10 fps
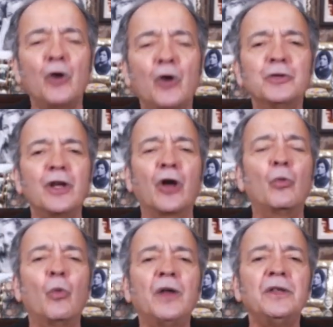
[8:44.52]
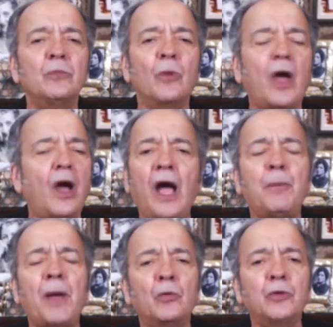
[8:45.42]
No, you know, one,
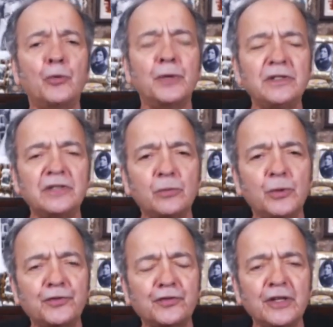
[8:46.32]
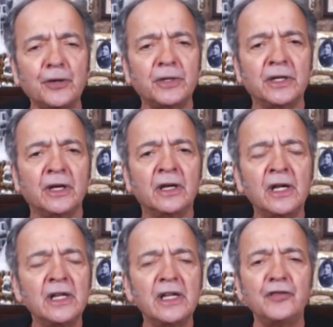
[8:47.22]
how about look what he did with Syria?
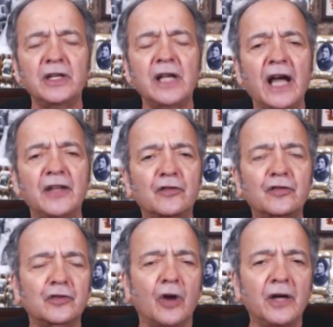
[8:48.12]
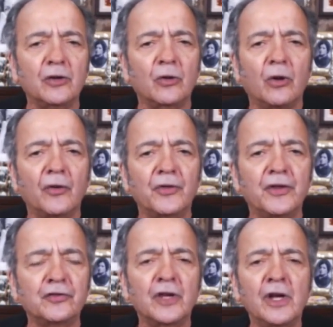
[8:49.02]
He's the guy that started all
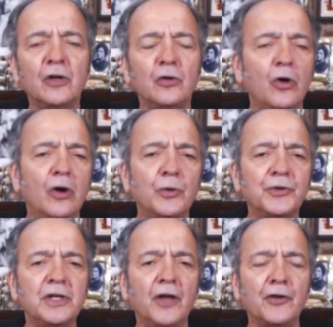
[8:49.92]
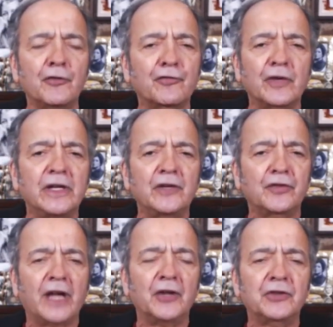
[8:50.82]
this, along with the other
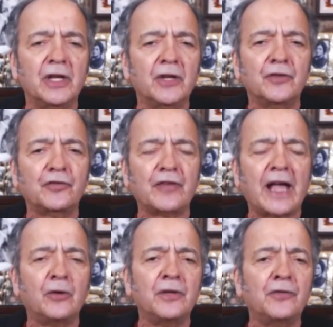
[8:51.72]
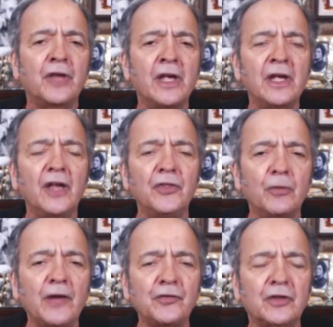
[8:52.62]
freaks out there, the Saudis and
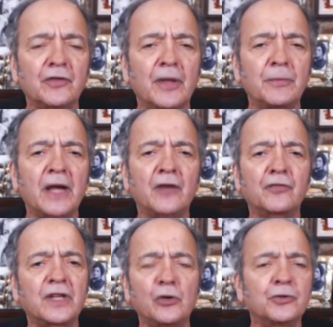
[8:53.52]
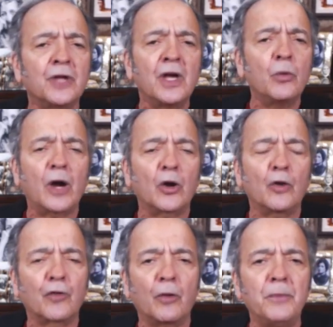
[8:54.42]
the rest of them that have killed, what,
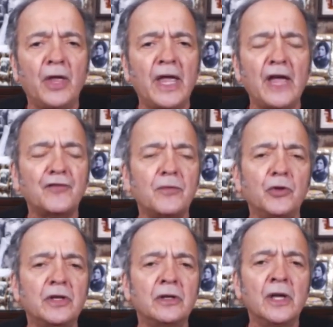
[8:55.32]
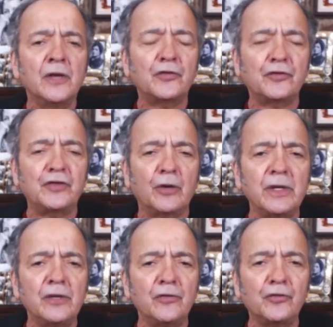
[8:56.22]
over a mil, half a million
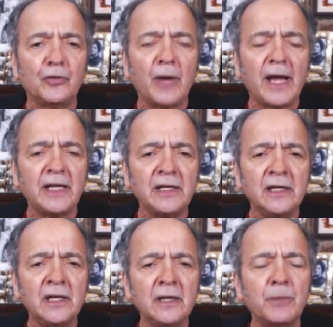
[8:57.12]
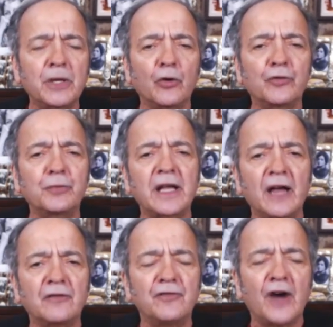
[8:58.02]
Syrians already? Because they
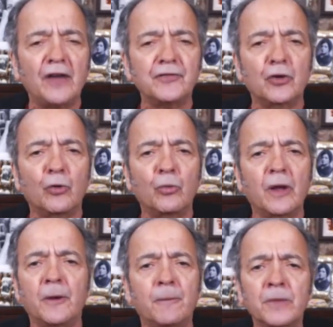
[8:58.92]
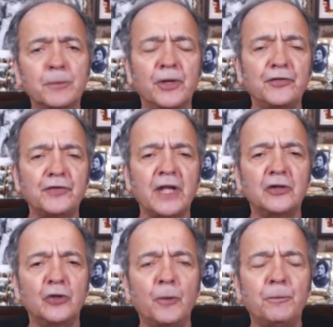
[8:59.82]
got involved in a, in a place they
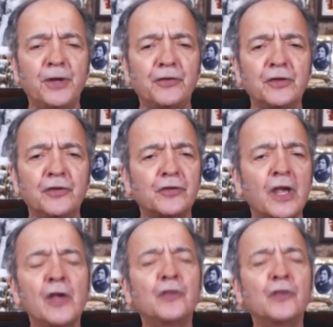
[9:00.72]
had no business.